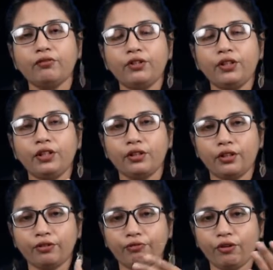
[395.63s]

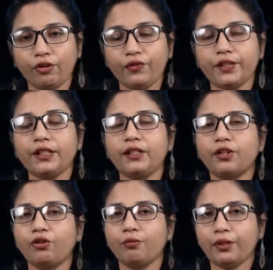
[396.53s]
will fall within the
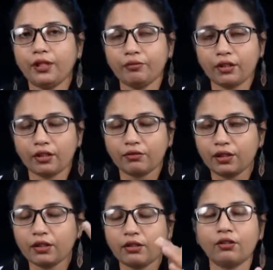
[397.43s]
domain of the
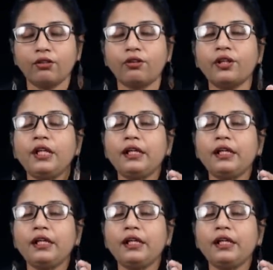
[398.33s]
governor or not,